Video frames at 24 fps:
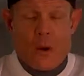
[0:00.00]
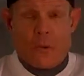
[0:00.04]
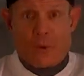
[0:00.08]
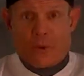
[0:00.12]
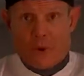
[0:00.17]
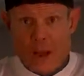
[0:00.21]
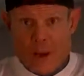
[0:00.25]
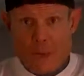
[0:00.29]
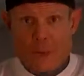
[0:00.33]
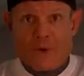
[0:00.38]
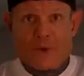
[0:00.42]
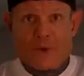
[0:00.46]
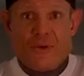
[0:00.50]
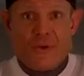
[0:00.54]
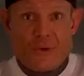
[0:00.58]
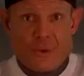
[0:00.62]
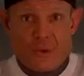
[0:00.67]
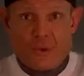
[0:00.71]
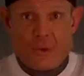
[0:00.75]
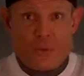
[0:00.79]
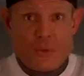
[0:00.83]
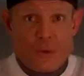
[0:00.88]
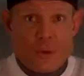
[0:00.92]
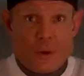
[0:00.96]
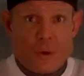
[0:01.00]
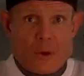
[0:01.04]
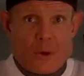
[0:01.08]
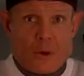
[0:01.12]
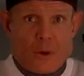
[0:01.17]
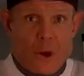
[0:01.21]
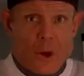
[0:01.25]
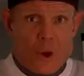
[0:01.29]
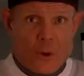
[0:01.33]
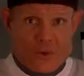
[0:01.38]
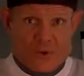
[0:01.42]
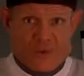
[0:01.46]
What I do,
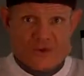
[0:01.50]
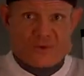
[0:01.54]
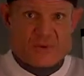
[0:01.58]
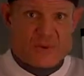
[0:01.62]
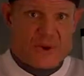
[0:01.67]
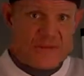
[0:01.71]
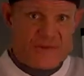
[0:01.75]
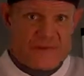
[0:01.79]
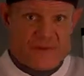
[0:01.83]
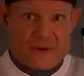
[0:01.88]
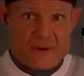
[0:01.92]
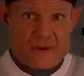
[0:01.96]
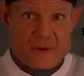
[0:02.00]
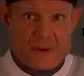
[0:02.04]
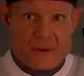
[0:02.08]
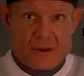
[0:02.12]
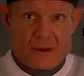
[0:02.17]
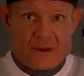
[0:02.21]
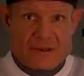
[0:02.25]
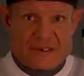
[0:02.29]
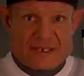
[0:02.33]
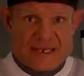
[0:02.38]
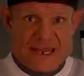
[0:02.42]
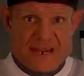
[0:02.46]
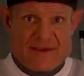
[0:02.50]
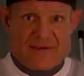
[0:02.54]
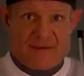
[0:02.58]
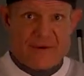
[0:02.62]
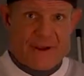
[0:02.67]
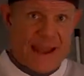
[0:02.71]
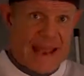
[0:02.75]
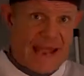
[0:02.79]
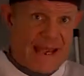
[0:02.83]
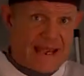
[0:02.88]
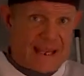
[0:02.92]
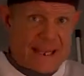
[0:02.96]
Otis Griffin, Steve
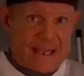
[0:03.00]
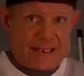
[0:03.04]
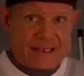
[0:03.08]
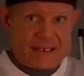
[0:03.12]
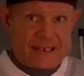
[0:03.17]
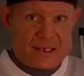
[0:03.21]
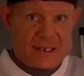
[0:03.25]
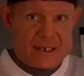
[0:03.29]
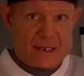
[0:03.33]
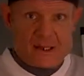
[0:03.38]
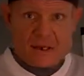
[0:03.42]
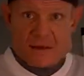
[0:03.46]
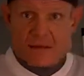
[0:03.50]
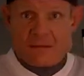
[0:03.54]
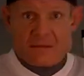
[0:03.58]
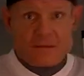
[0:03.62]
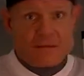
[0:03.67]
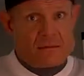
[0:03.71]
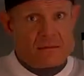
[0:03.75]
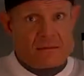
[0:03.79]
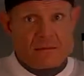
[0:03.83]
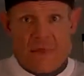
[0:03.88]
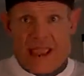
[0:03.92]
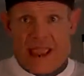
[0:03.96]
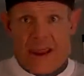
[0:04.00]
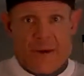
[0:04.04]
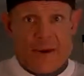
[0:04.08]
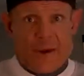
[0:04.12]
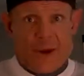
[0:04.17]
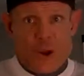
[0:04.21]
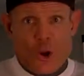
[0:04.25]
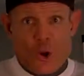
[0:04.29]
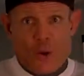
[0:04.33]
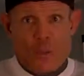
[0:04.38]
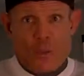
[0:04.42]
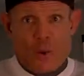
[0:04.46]
Hernandez, Harry
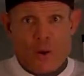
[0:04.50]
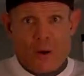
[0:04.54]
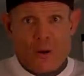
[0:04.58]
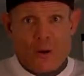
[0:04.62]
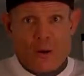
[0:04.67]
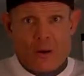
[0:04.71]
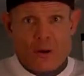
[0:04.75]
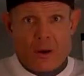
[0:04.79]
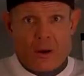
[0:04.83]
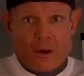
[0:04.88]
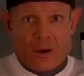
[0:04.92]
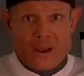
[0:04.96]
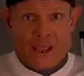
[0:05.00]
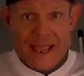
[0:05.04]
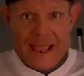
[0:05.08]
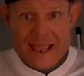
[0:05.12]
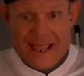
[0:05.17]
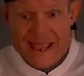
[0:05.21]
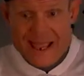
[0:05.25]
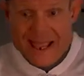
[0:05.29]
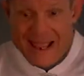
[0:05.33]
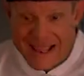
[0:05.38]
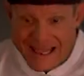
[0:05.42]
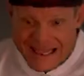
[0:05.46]
Gopal, okay?